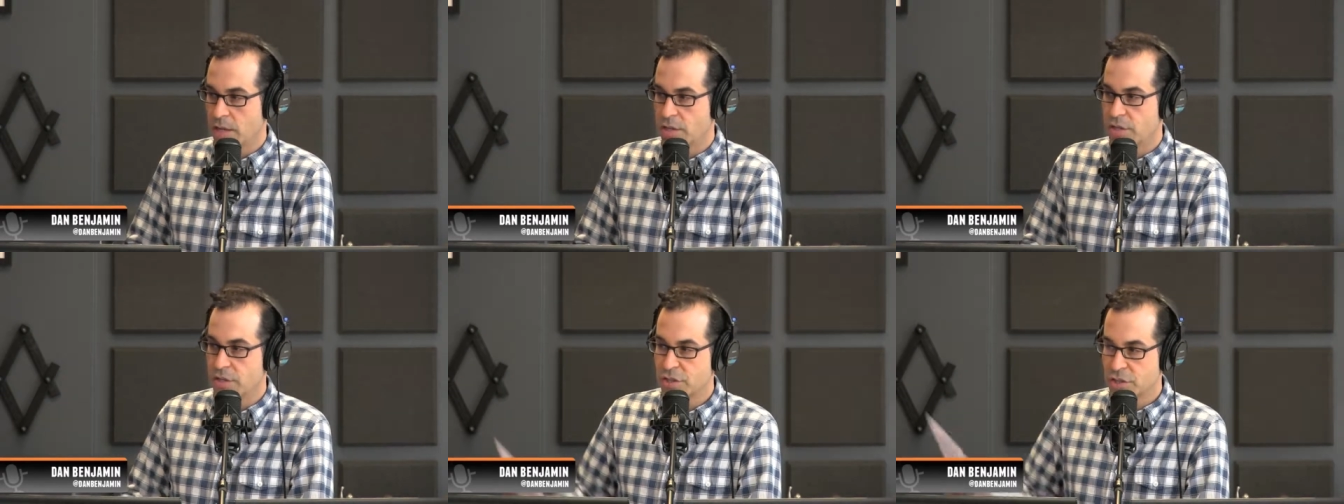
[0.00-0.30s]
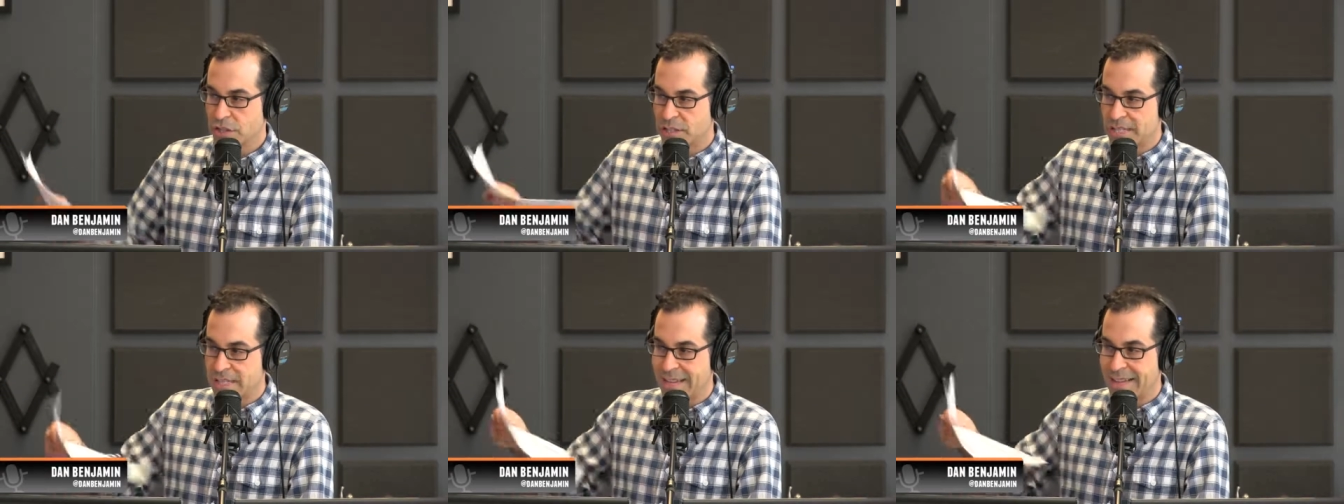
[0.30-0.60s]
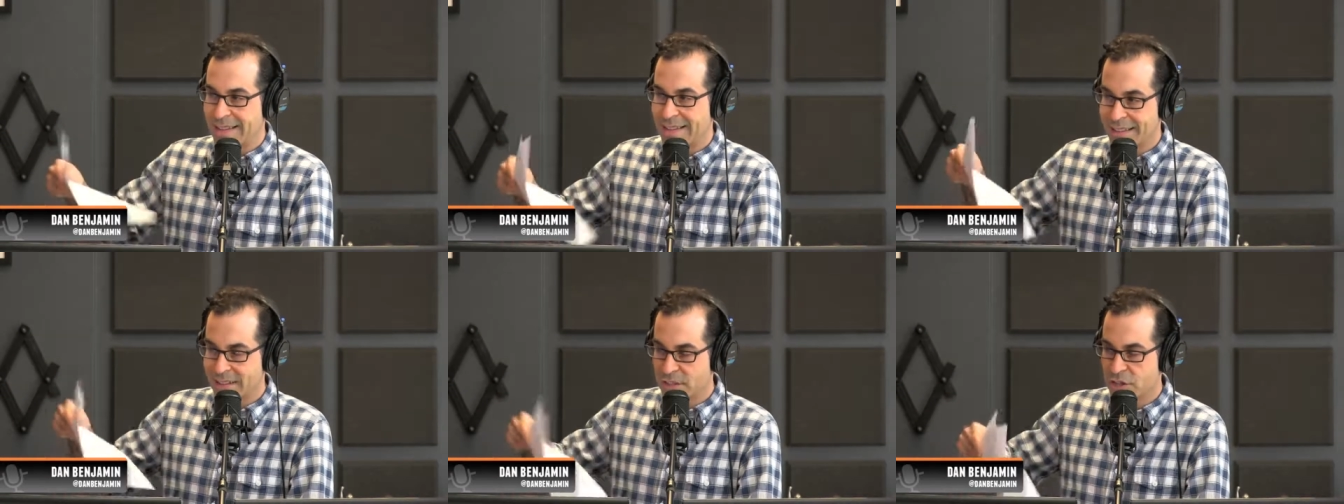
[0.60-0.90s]
So just to
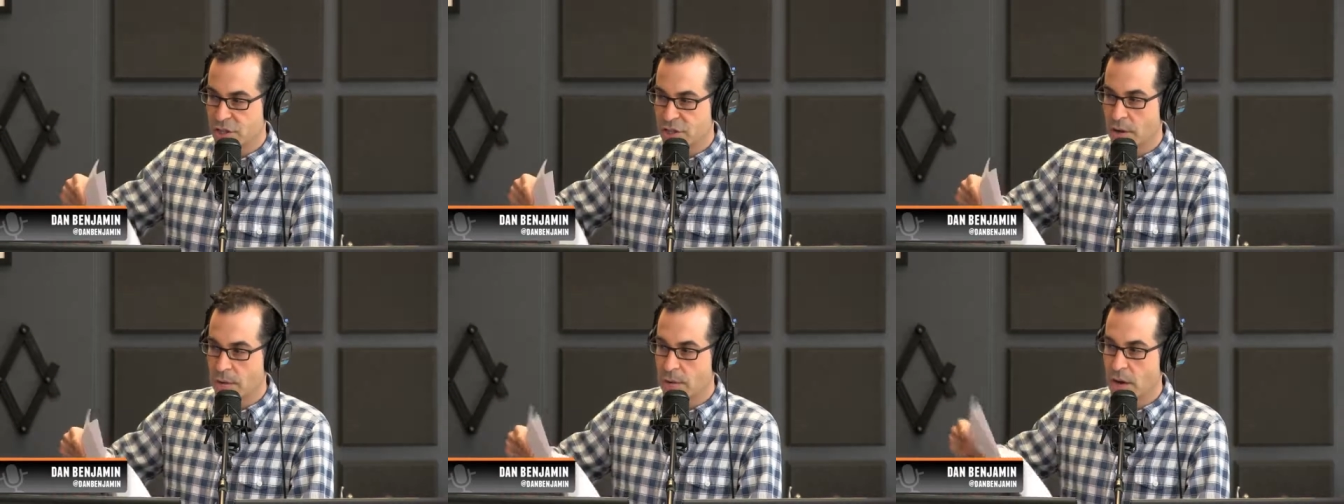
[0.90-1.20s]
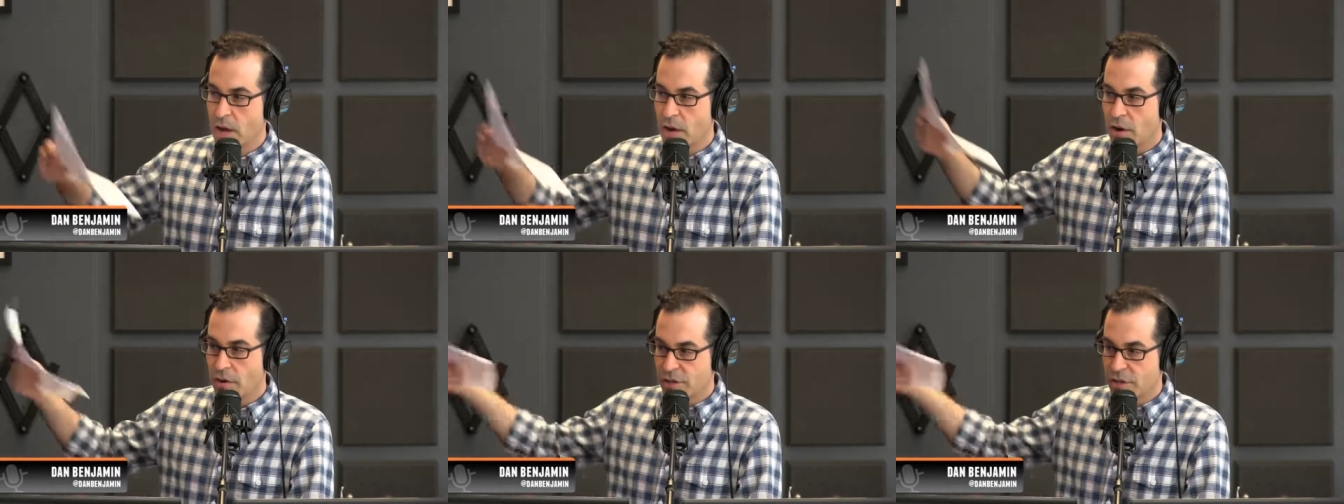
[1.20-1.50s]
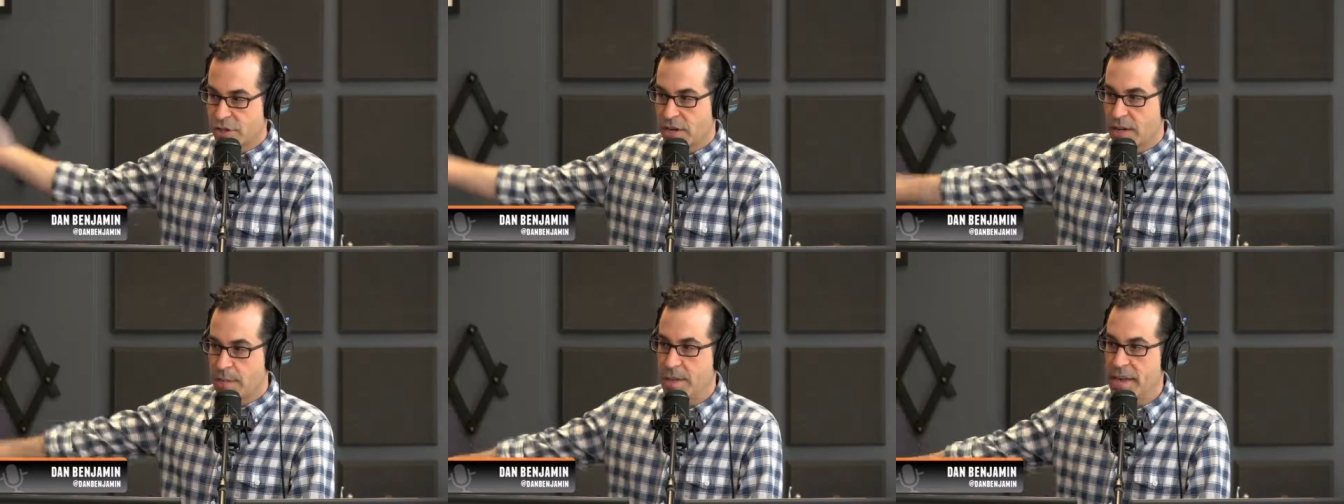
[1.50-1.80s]
get this show, or should I